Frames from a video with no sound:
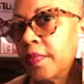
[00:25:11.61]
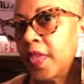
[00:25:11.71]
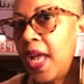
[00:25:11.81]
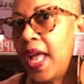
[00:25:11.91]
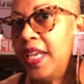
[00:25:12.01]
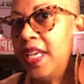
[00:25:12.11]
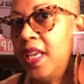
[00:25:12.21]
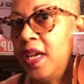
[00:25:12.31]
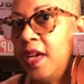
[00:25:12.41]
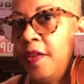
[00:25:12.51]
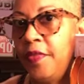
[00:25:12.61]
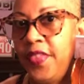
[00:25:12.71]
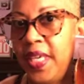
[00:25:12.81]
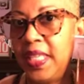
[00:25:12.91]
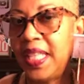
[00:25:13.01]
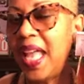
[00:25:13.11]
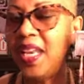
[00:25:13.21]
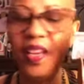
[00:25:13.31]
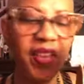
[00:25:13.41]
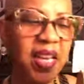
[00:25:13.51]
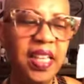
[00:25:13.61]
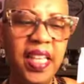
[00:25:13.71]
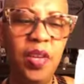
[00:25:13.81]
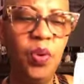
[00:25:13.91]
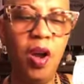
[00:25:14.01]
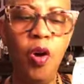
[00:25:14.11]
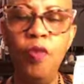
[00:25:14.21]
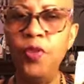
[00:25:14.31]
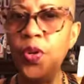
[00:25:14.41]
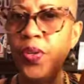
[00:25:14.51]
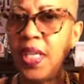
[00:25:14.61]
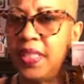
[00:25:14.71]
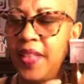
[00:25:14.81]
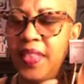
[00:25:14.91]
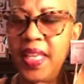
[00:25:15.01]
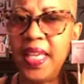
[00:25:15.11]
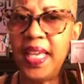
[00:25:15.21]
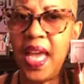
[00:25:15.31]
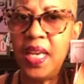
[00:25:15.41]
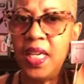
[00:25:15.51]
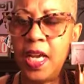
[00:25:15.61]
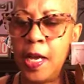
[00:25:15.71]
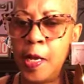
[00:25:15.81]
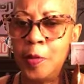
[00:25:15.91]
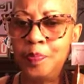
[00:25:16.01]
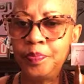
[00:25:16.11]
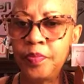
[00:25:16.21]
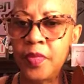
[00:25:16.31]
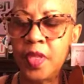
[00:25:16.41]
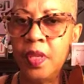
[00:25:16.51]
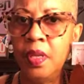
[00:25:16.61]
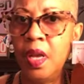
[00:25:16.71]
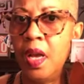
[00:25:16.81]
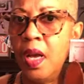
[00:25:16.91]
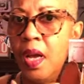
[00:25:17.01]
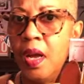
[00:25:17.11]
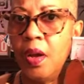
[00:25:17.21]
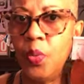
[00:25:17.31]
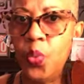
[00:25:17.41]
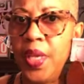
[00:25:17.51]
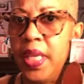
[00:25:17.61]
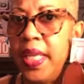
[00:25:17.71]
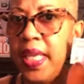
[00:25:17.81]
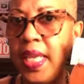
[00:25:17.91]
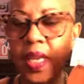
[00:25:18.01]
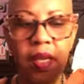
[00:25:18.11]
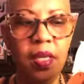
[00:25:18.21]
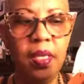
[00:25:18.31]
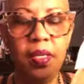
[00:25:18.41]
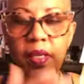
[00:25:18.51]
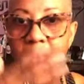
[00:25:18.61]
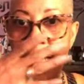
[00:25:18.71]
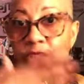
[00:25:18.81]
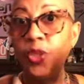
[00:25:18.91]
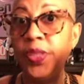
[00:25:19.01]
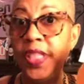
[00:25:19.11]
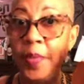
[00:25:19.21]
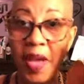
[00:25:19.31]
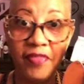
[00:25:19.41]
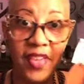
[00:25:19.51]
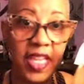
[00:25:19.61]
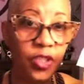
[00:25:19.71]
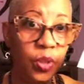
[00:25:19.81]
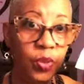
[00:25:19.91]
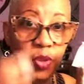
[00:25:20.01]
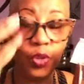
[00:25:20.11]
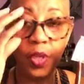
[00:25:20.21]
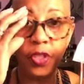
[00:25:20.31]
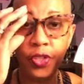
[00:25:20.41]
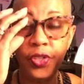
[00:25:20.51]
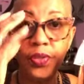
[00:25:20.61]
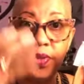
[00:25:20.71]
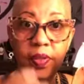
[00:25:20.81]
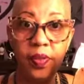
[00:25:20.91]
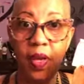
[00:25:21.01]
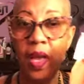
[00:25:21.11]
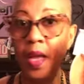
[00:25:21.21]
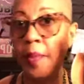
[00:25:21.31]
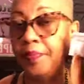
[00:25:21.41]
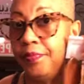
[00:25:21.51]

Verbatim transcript: I love these. I love anything with oval because I think it kind of um, uh, really lets you see my facial structure. Um,